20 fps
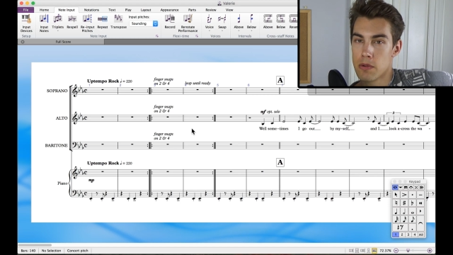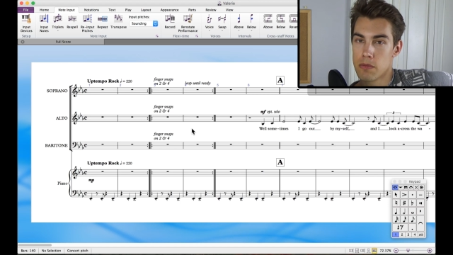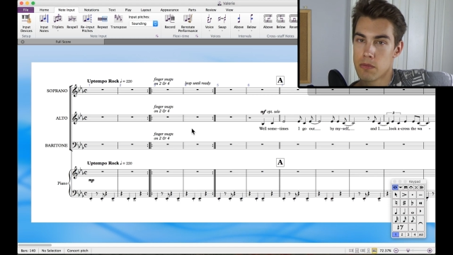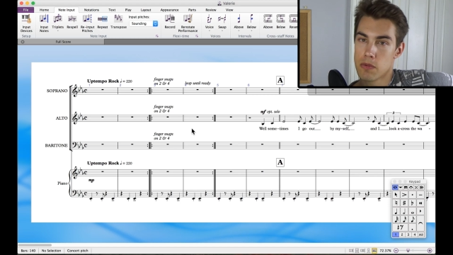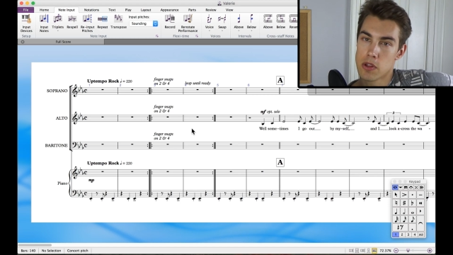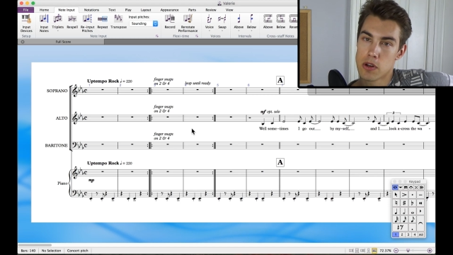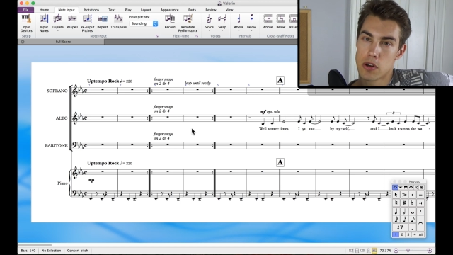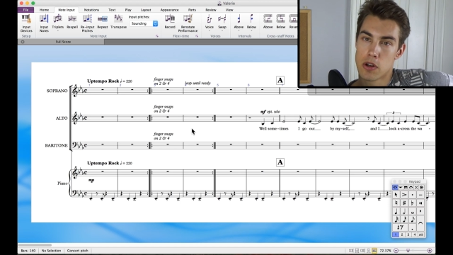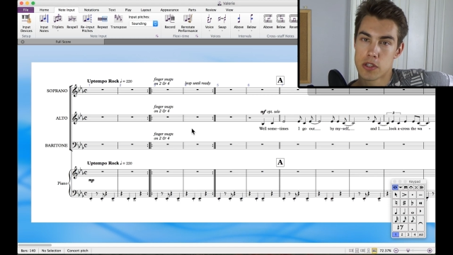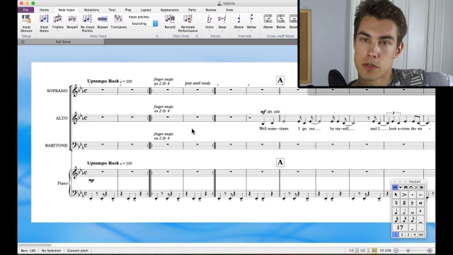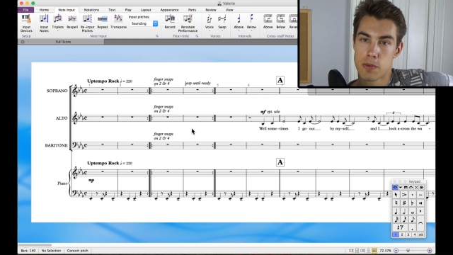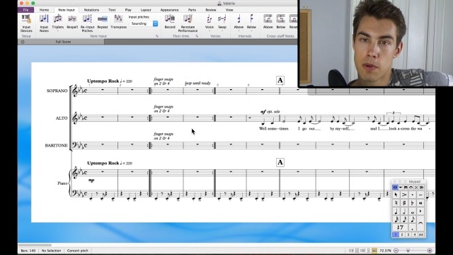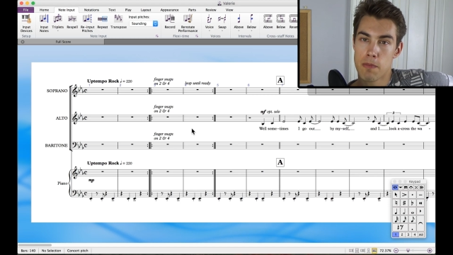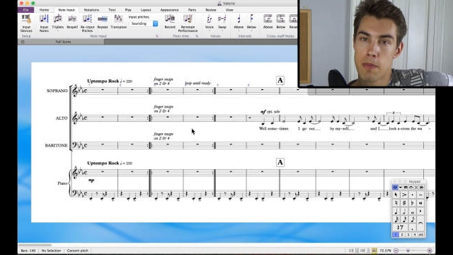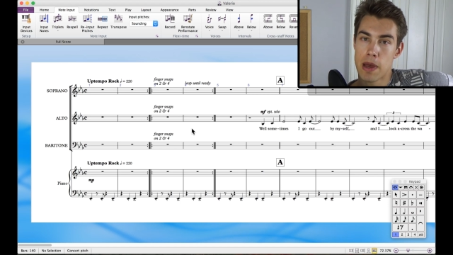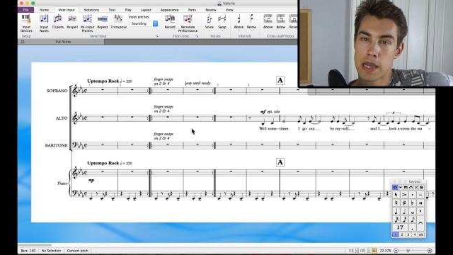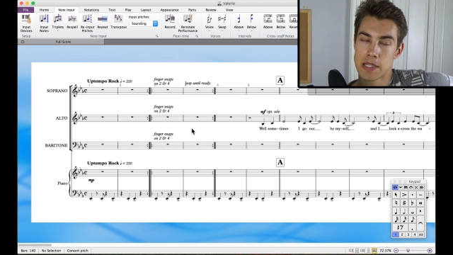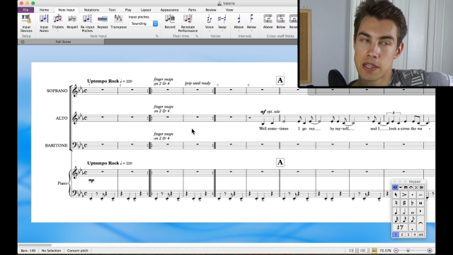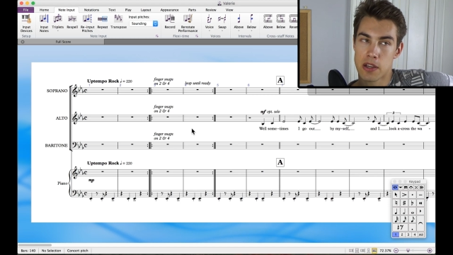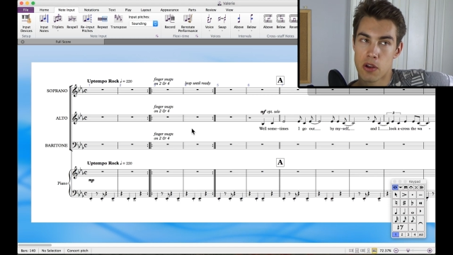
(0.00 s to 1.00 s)

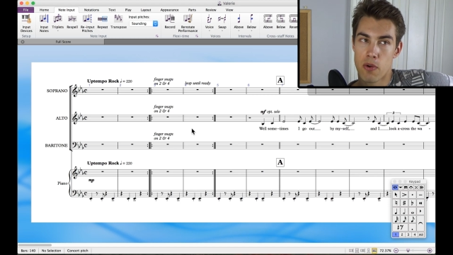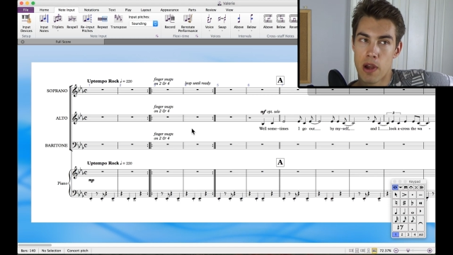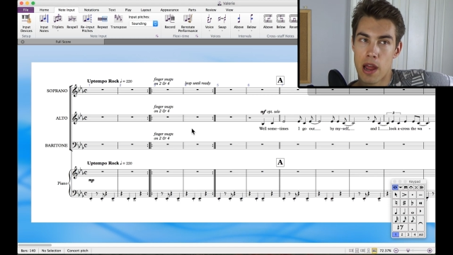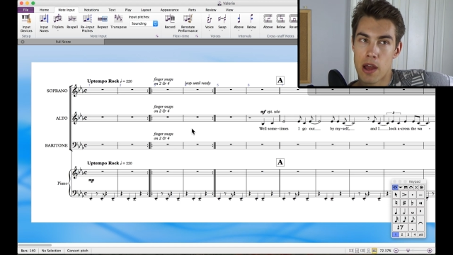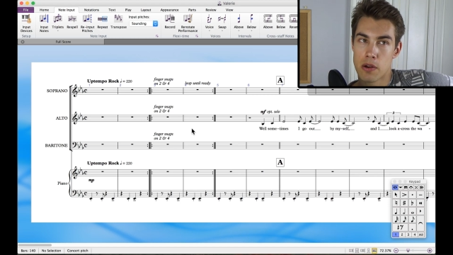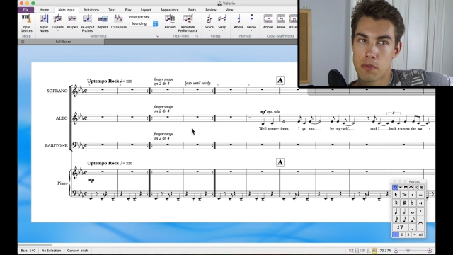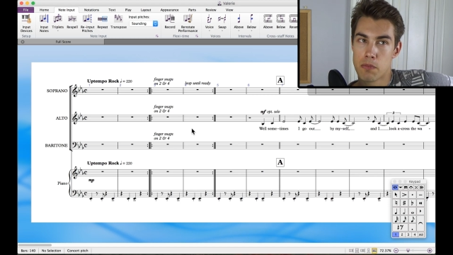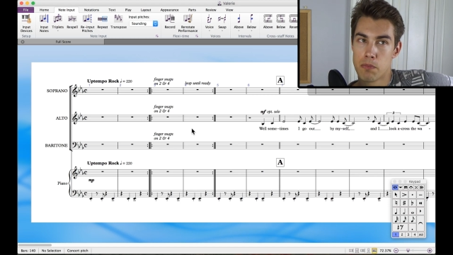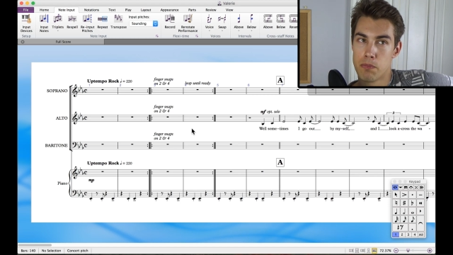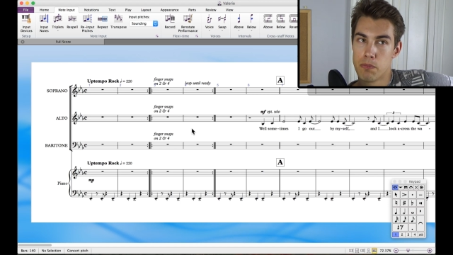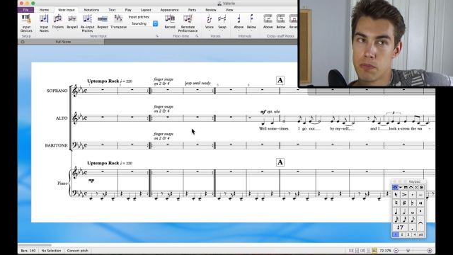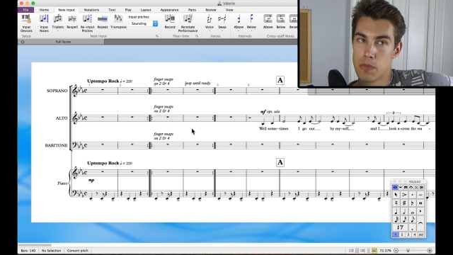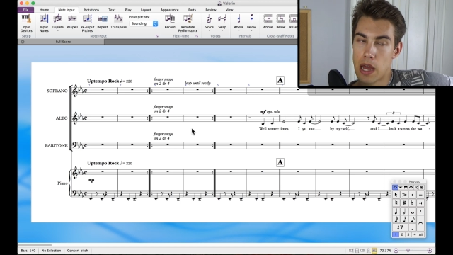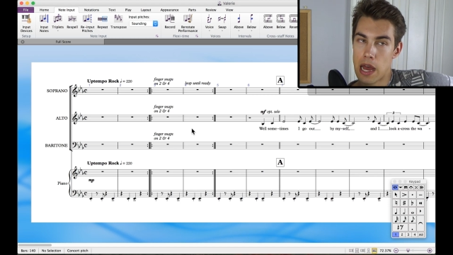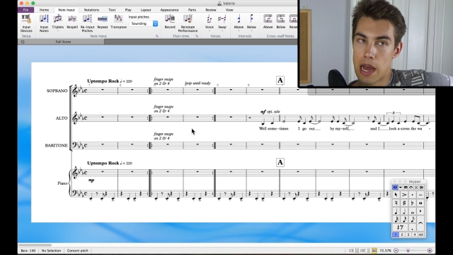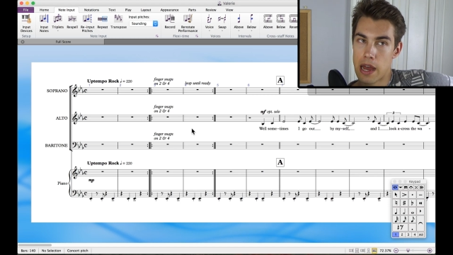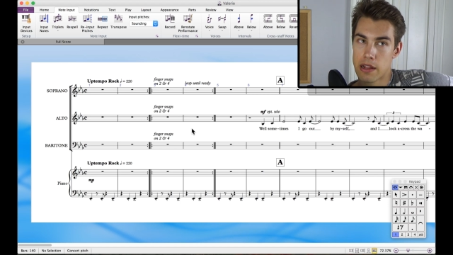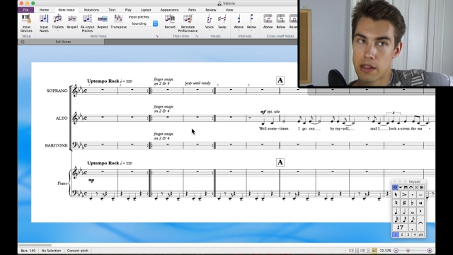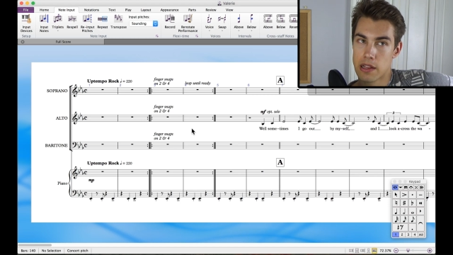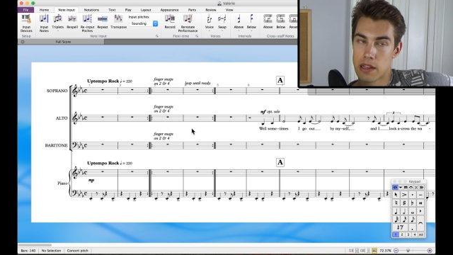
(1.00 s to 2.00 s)
messing around
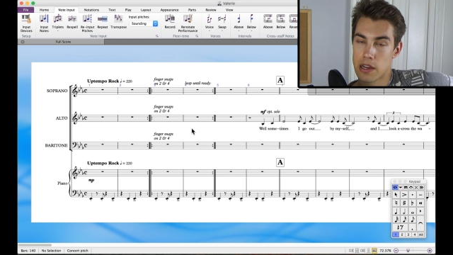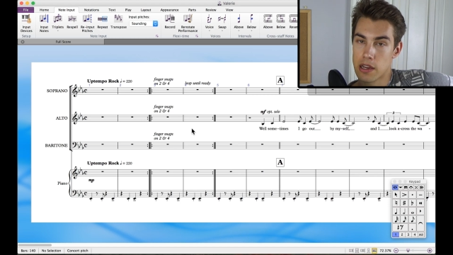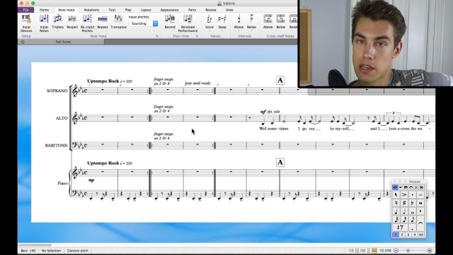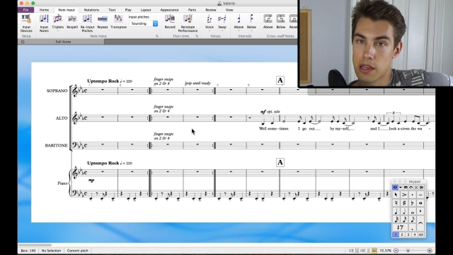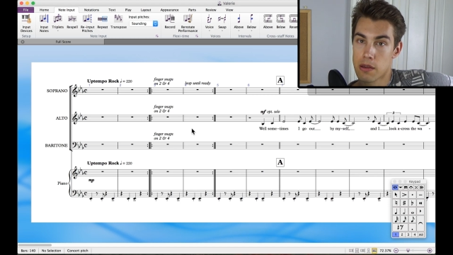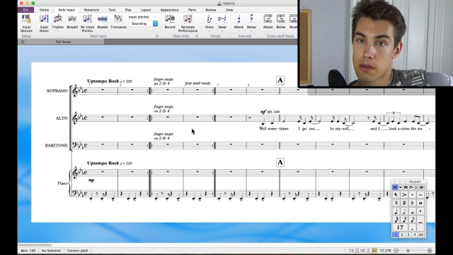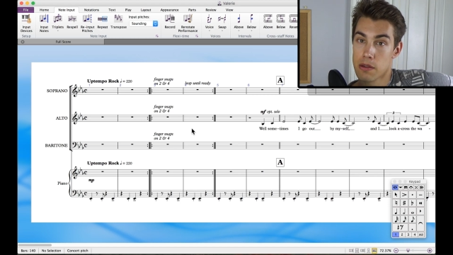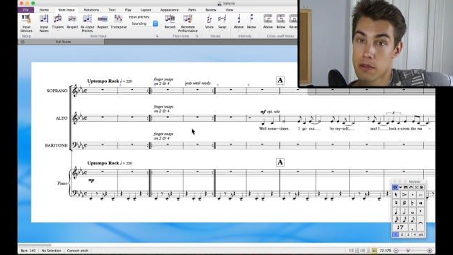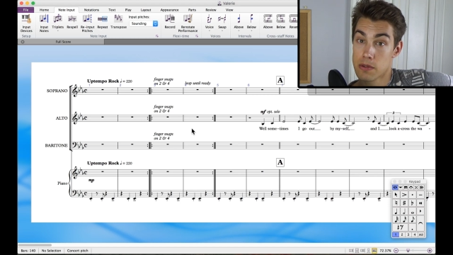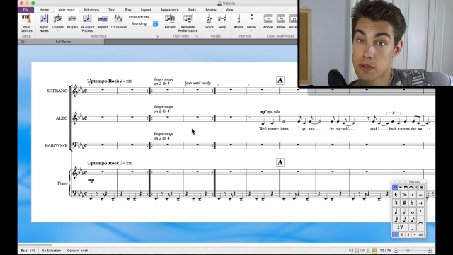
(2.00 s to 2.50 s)
at like